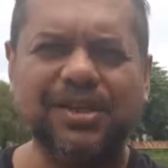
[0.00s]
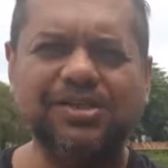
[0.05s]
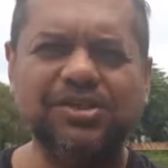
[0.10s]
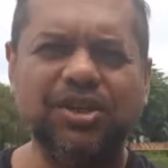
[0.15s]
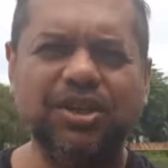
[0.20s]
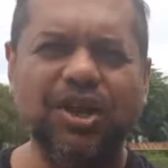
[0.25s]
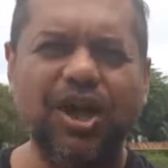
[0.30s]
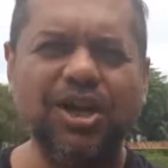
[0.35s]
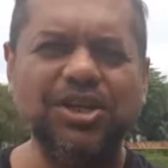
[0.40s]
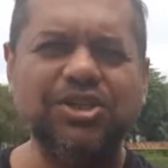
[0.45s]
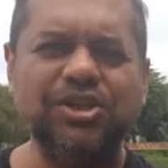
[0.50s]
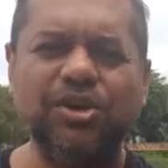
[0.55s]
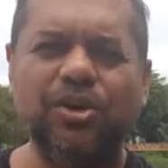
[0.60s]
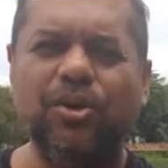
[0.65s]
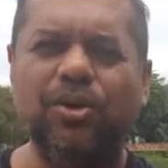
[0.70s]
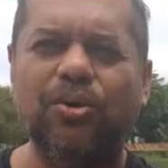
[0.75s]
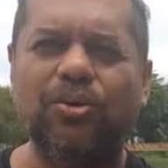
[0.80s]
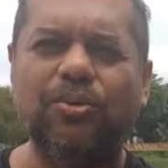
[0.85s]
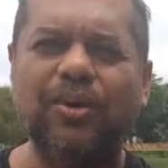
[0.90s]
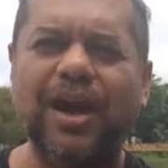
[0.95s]
to lodge
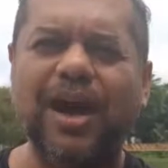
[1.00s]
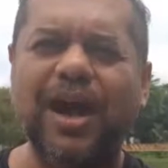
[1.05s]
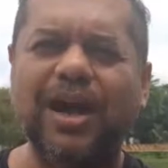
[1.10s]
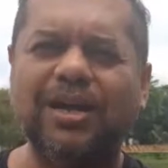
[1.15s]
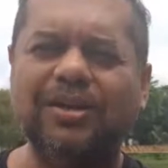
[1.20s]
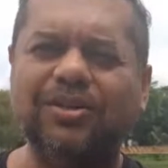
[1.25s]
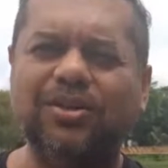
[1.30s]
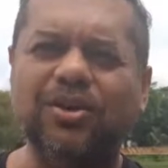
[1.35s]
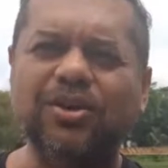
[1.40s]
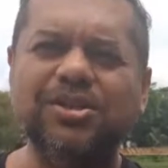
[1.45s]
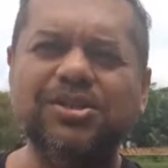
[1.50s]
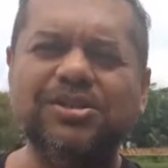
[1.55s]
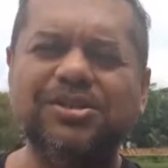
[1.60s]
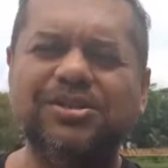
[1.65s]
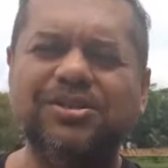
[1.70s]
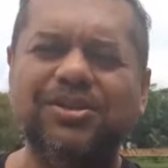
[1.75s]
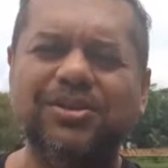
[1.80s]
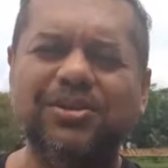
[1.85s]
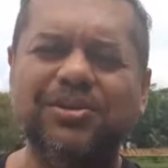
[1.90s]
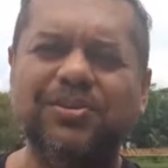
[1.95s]
your goods
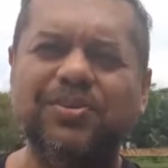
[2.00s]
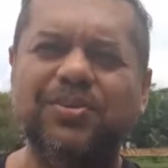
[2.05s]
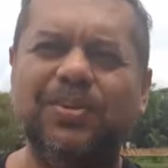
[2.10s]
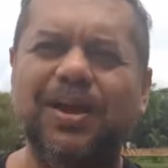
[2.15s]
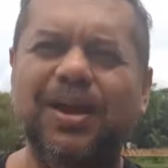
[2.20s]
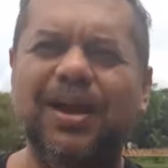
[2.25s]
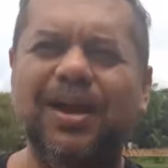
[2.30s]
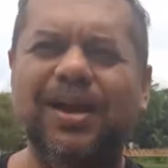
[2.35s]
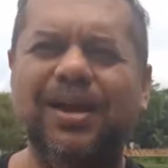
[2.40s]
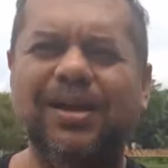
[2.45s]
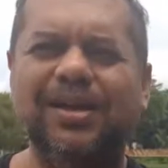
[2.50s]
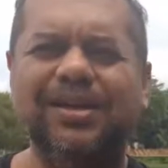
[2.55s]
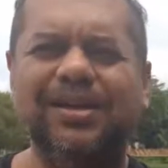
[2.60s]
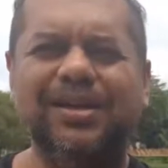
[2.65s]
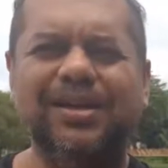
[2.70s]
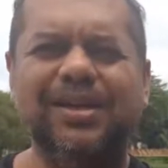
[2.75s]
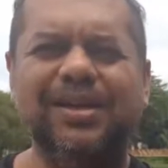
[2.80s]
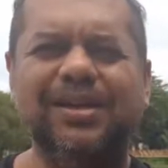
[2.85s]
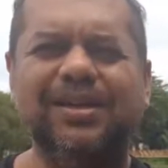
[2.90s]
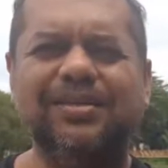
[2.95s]
to
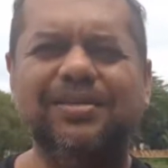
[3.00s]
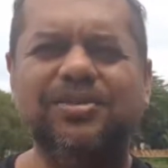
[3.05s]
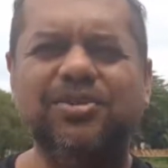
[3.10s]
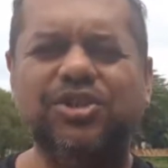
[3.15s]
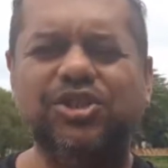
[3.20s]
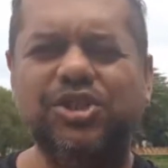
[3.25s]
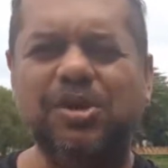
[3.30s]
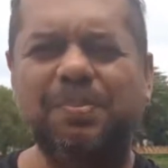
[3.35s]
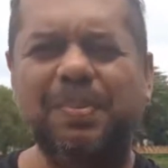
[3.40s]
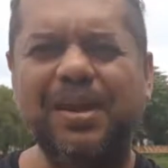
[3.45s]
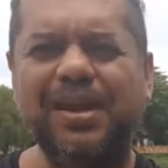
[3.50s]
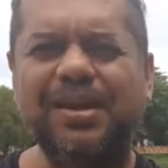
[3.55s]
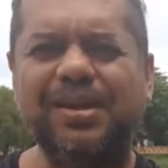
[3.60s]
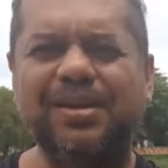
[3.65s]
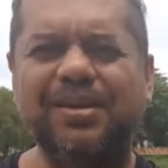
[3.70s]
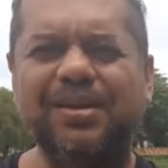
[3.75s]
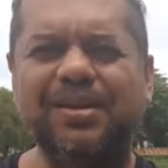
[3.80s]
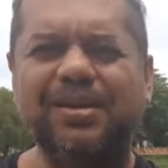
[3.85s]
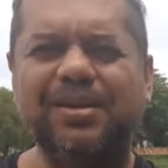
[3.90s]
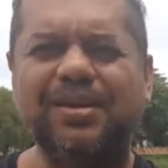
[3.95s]
your
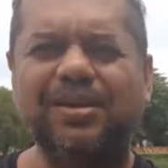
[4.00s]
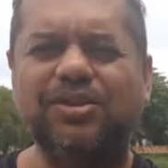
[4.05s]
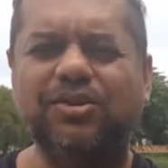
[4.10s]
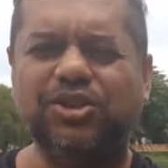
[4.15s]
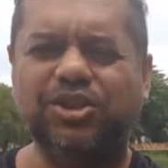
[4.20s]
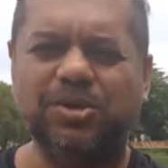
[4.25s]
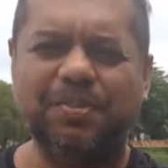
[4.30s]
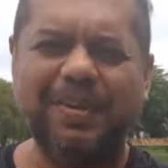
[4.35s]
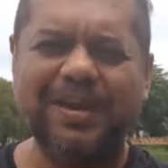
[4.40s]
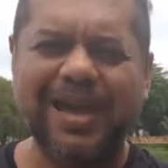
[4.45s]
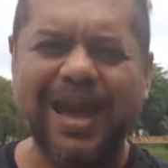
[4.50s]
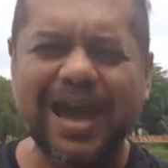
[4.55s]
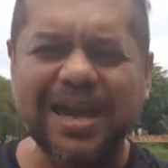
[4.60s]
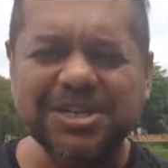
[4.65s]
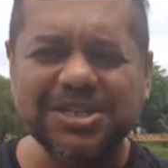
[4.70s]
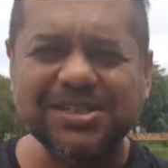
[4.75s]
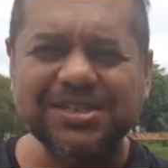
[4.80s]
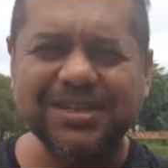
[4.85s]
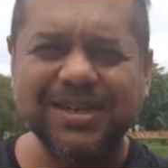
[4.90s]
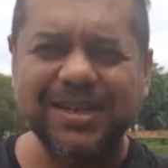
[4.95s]
shipping
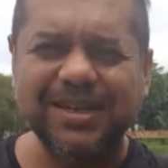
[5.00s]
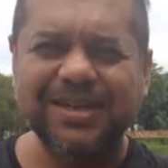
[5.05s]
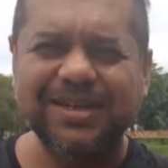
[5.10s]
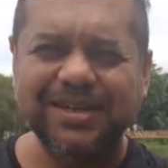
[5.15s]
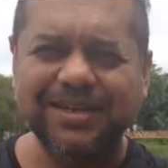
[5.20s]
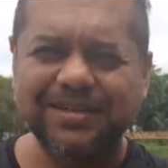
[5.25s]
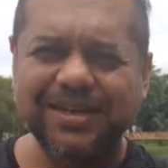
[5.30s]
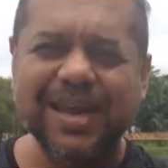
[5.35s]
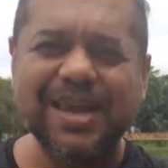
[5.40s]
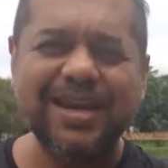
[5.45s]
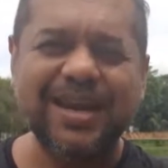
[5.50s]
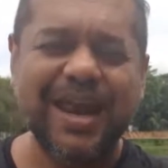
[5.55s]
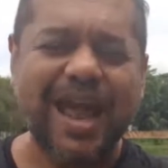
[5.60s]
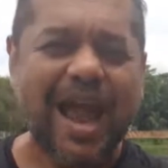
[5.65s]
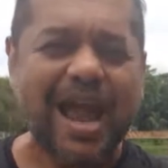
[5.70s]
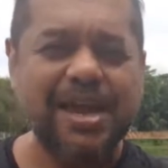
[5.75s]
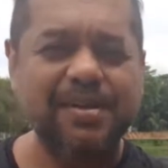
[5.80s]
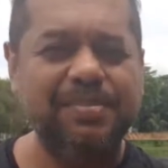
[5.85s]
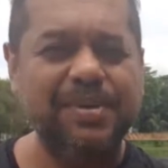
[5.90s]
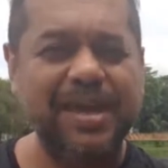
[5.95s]
agent's gonna need an
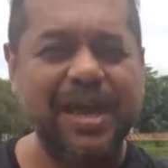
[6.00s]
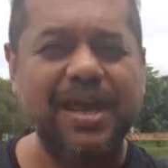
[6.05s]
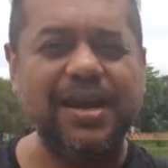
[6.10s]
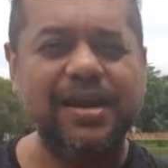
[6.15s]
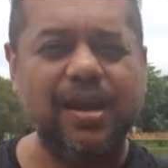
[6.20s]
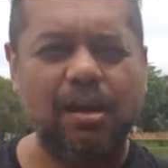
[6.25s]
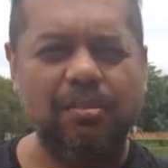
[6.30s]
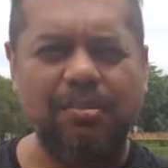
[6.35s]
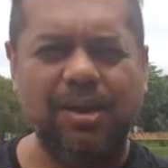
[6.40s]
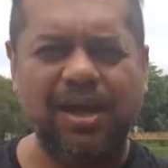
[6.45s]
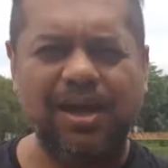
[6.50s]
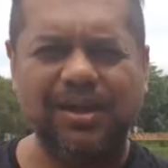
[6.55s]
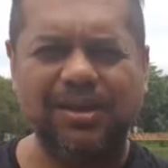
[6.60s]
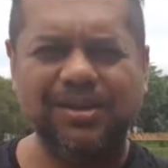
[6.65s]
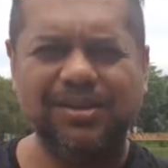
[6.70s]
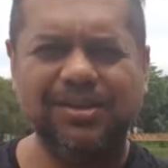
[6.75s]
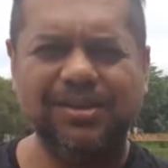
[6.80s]
ABN number.